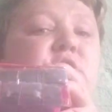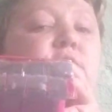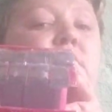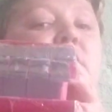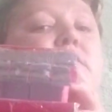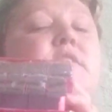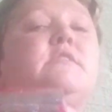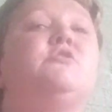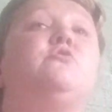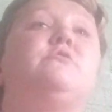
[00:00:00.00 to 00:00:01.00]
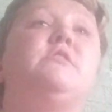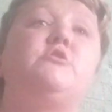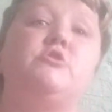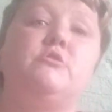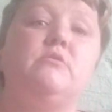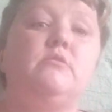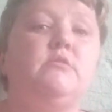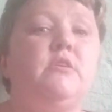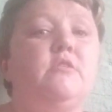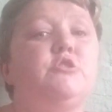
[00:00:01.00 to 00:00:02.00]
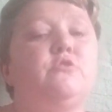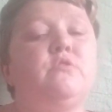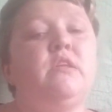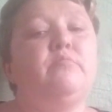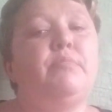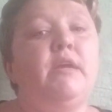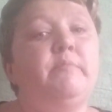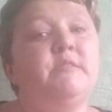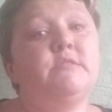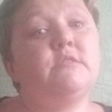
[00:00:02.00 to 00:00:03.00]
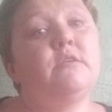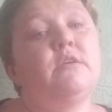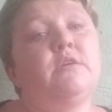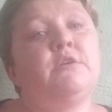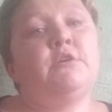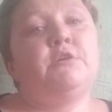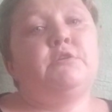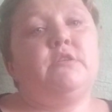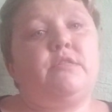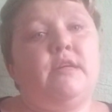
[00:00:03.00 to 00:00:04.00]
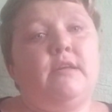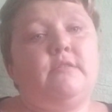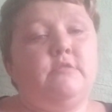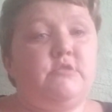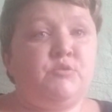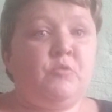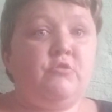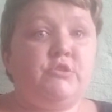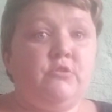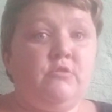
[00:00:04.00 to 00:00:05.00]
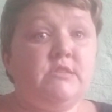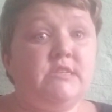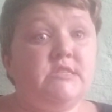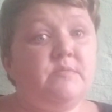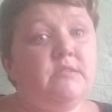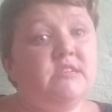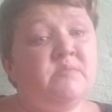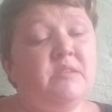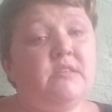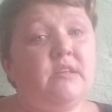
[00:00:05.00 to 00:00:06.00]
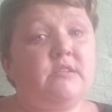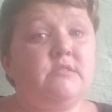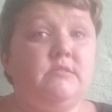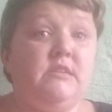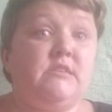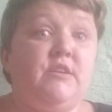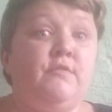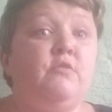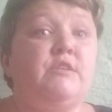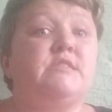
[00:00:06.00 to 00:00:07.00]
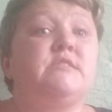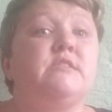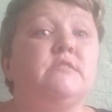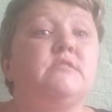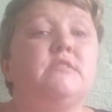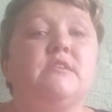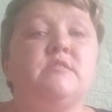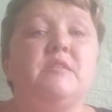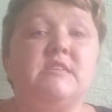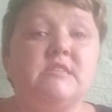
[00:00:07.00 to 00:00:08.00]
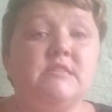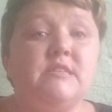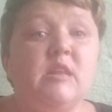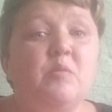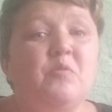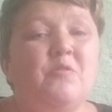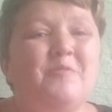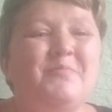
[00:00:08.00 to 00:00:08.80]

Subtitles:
of this is to teach young children and babies that just because you can't see something doesn't mean that it's out of your existence. It doesn't exist anymore.